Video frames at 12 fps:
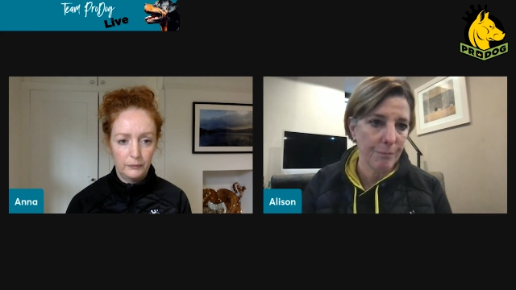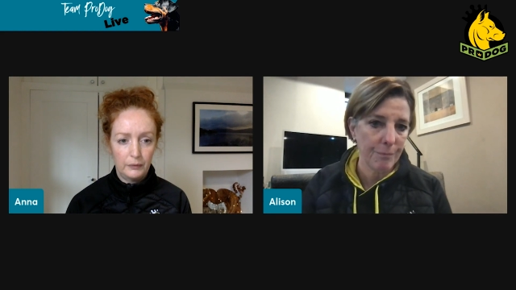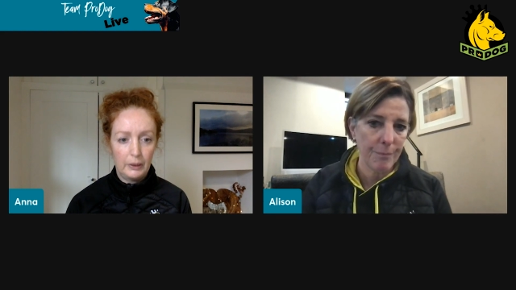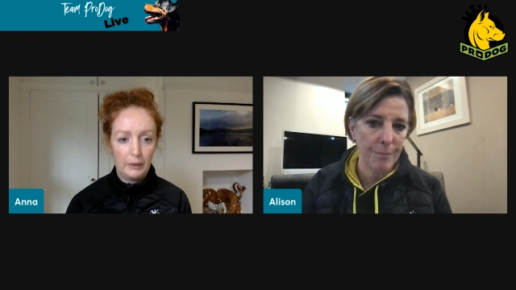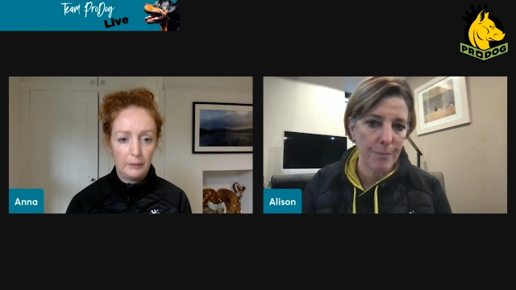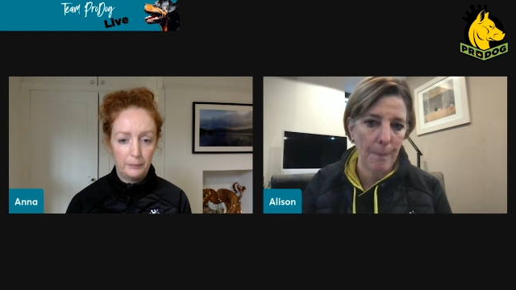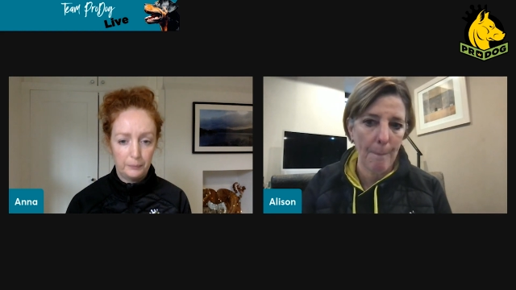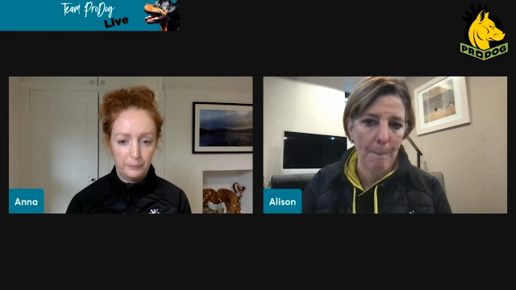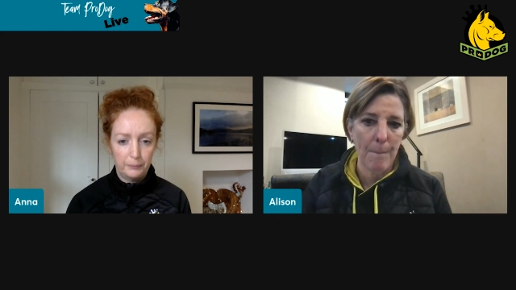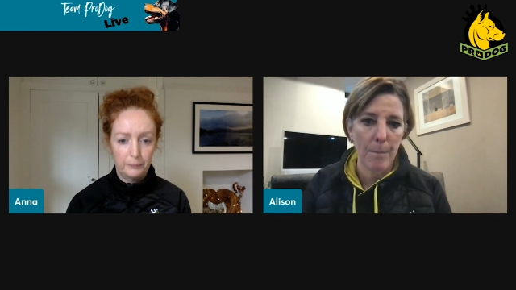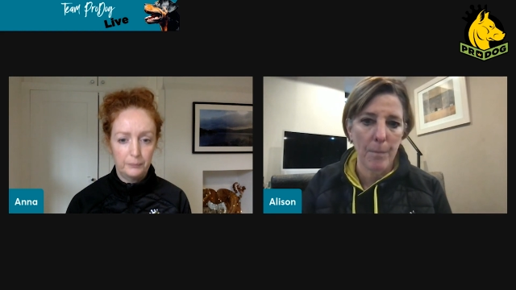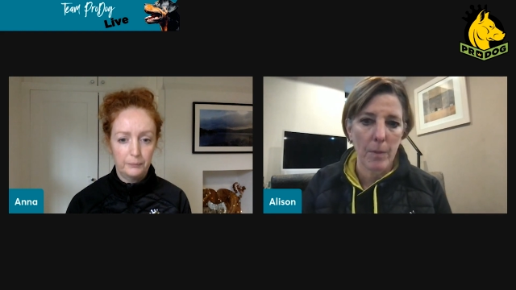Speaker 1: Yeah,
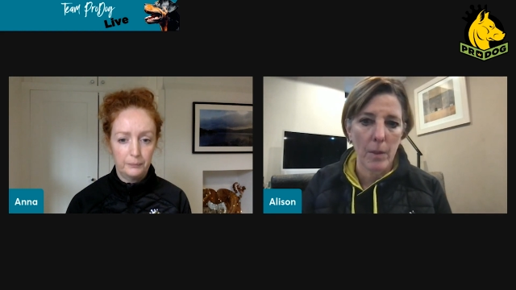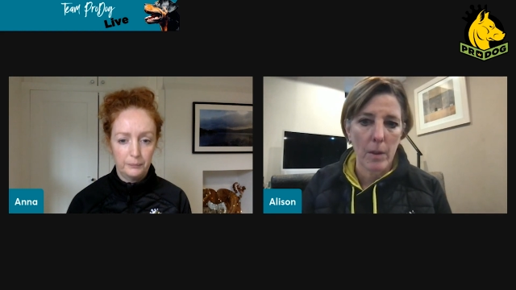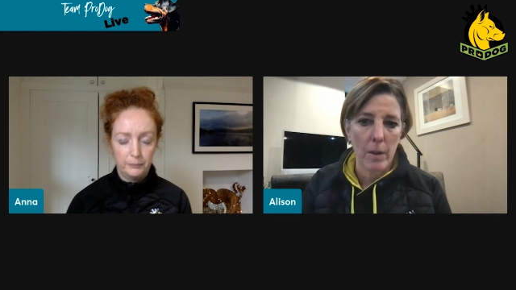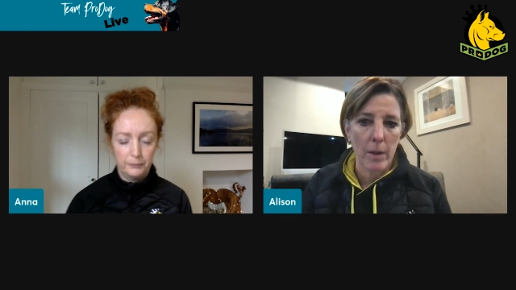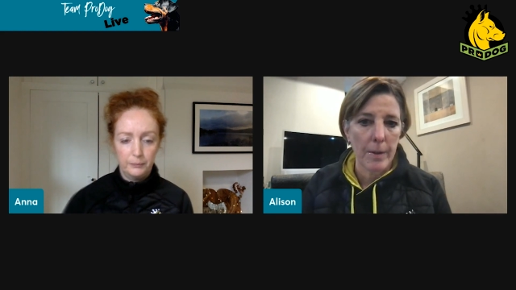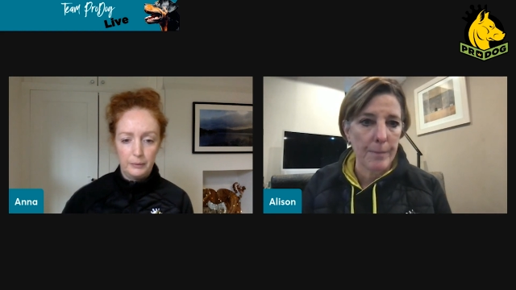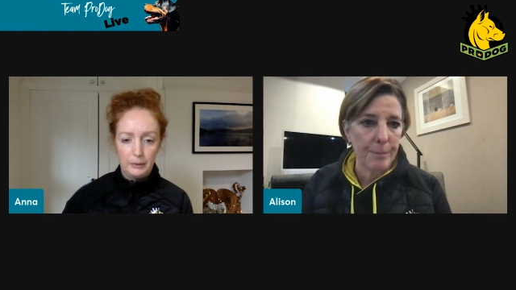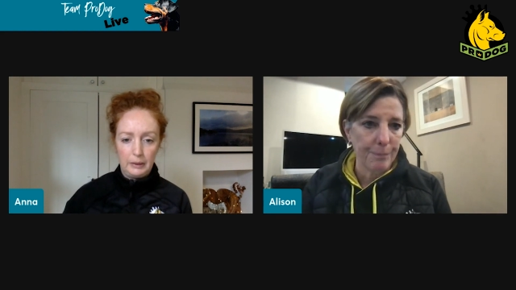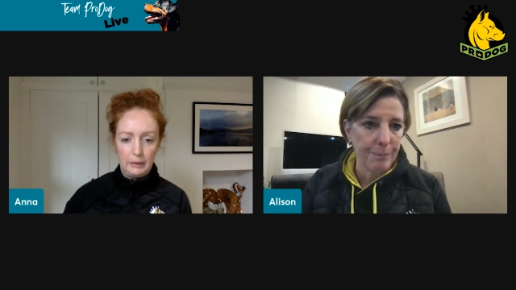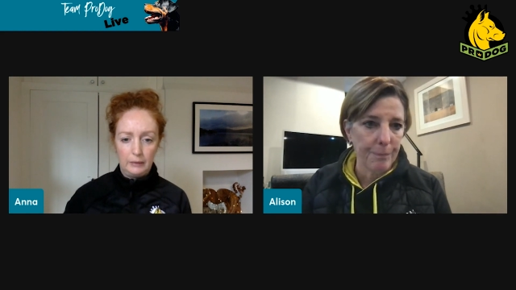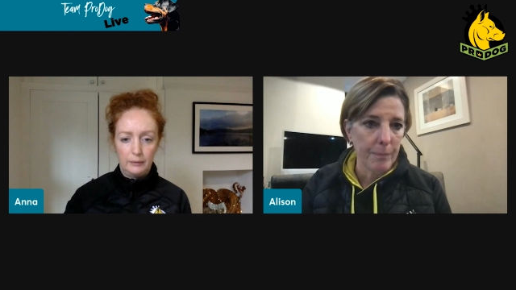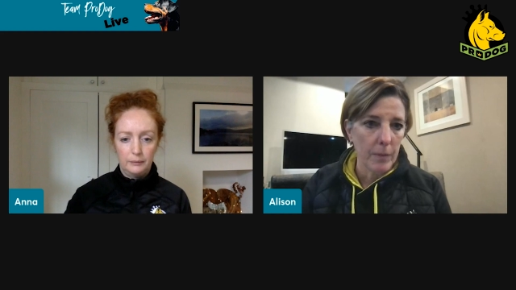
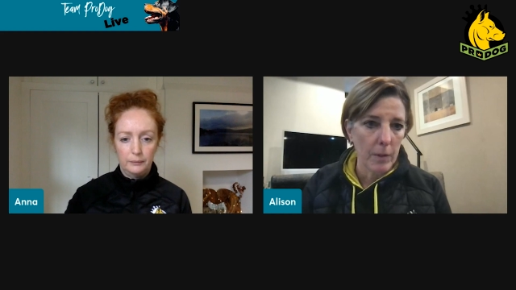brilliant.